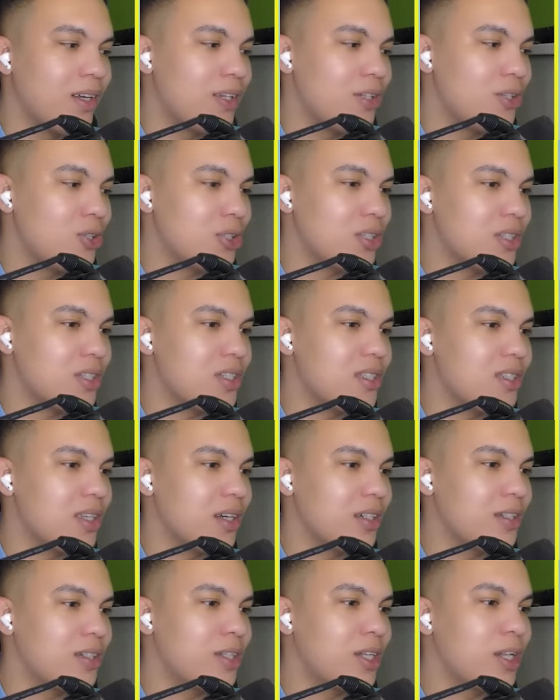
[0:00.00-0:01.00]
So, this is the
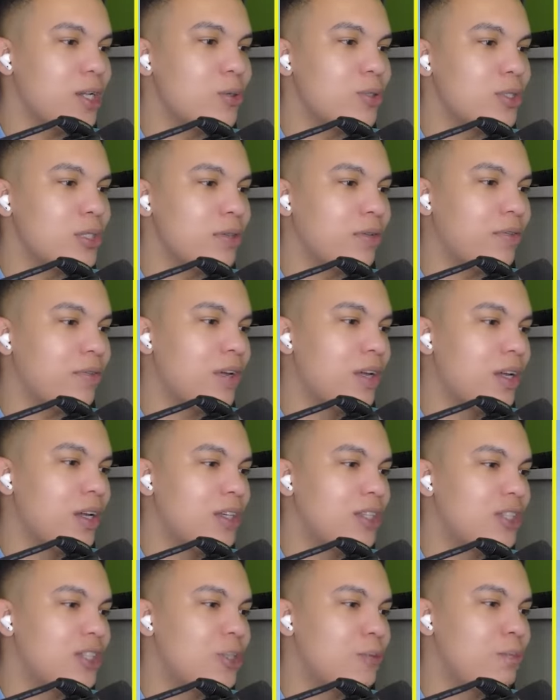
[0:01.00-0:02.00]
exclusive
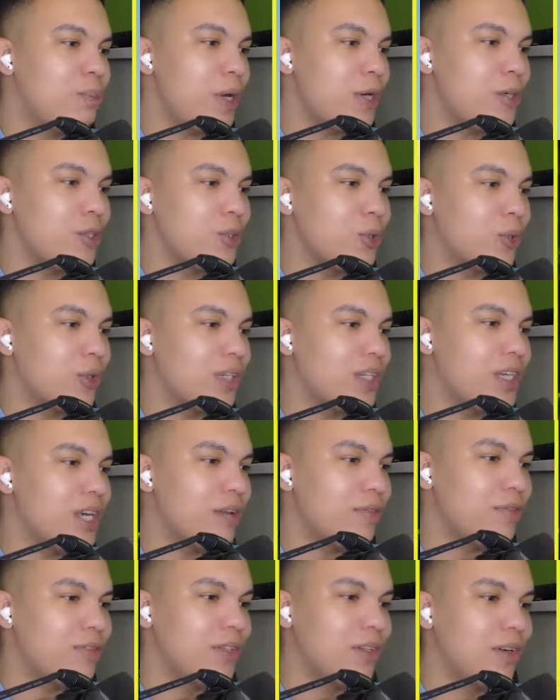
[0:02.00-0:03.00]
special
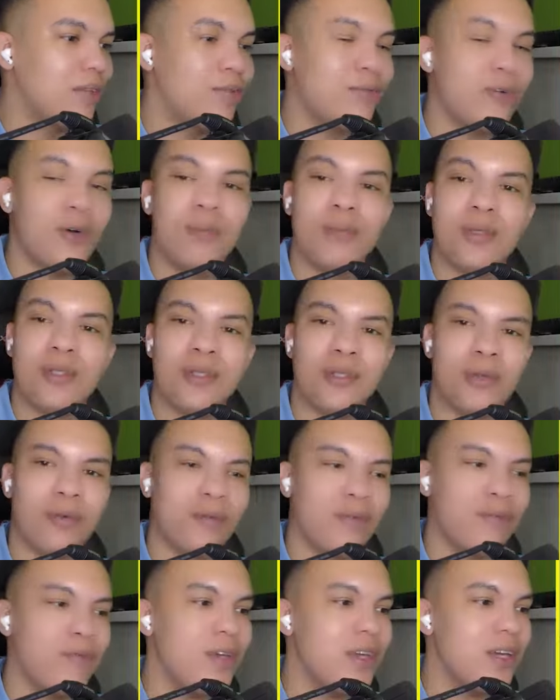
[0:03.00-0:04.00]
gift from
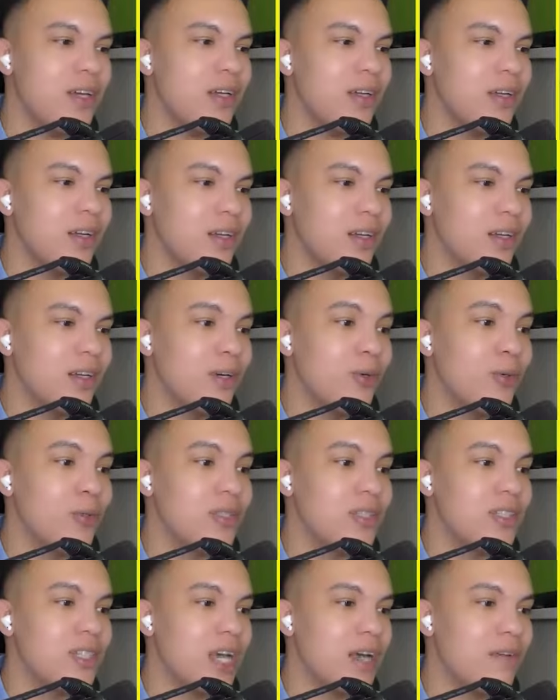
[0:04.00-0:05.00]
Sophia,
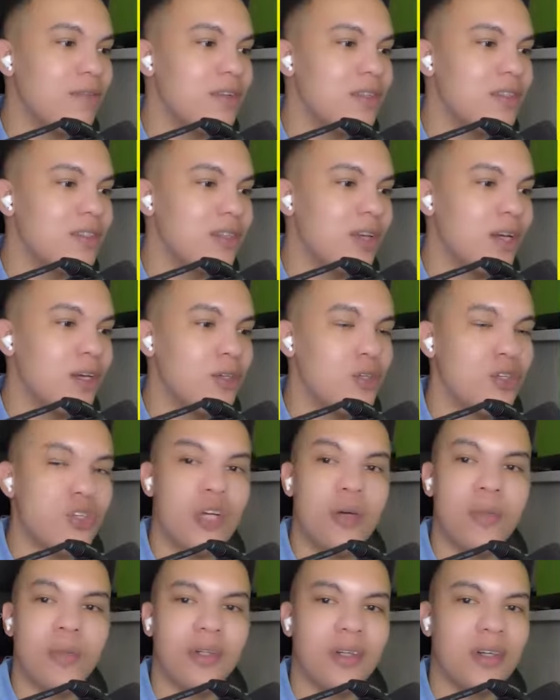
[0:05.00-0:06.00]
who's Kevin's
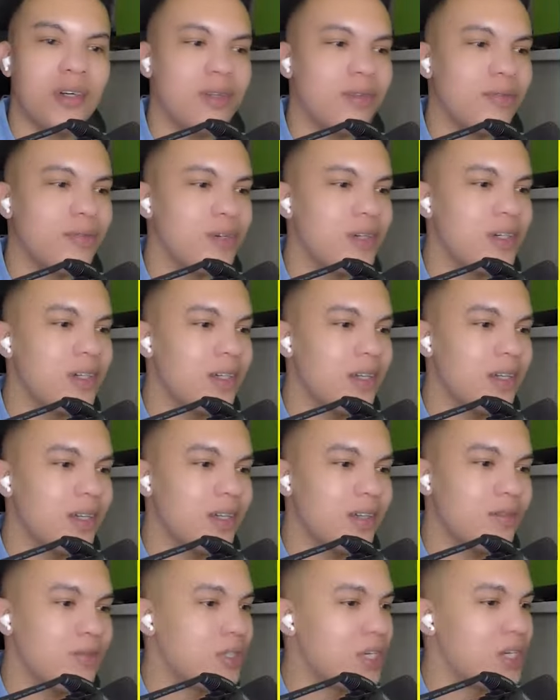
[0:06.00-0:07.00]
German girlfriend.
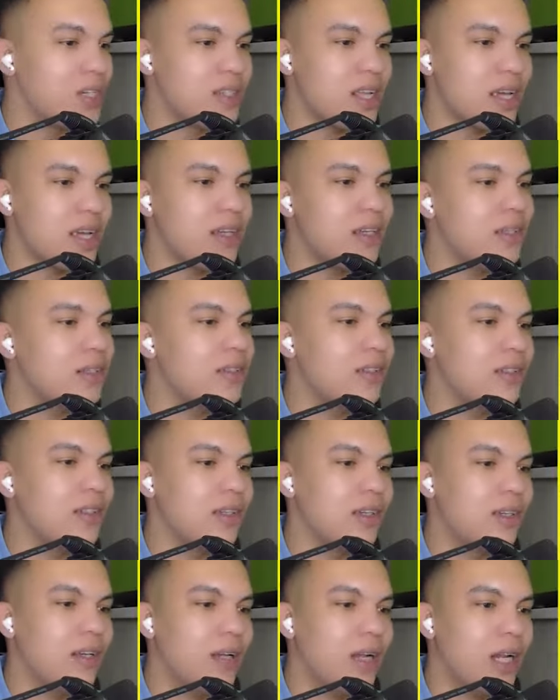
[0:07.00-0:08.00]
If you guys like it,
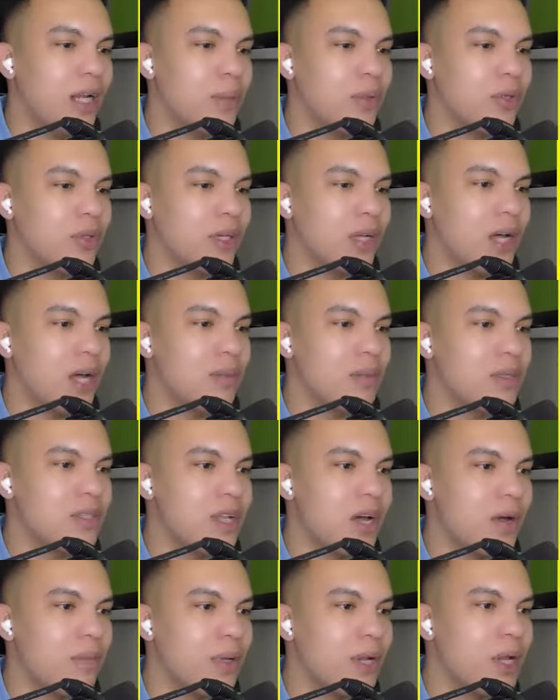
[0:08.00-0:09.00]
let me know in the comments
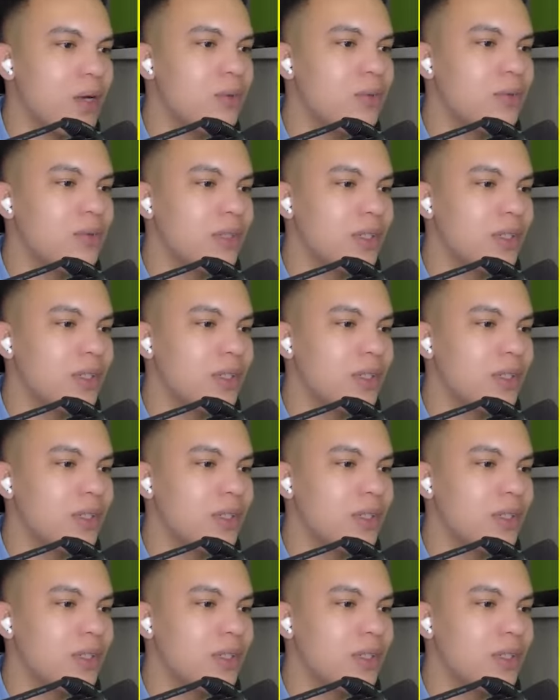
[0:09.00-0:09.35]
down below.